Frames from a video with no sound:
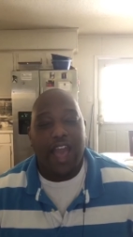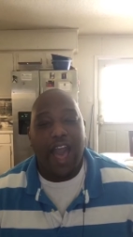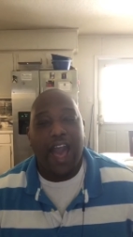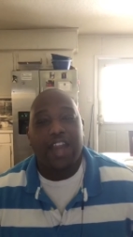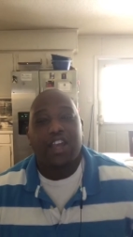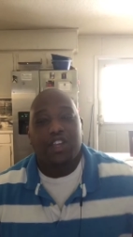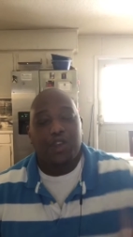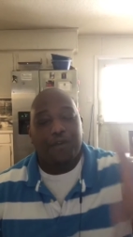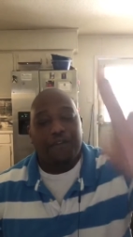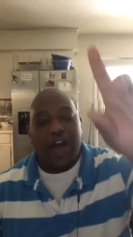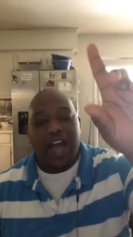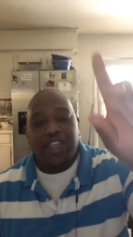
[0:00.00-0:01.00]
God, you
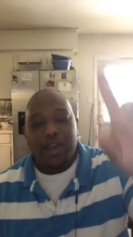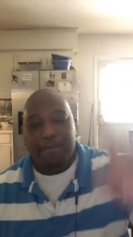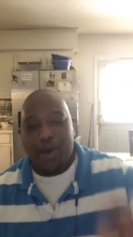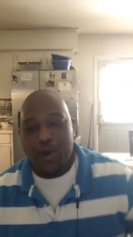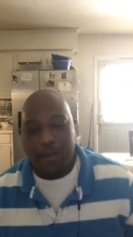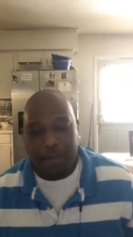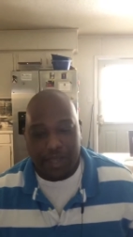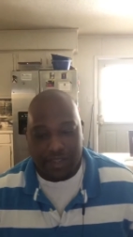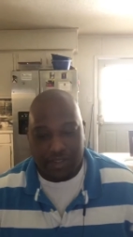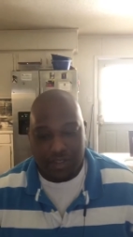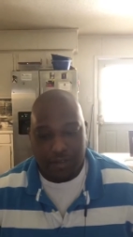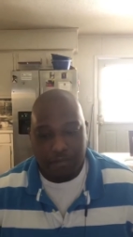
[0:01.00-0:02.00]
find your
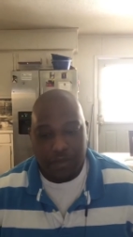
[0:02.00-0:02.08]
purpose.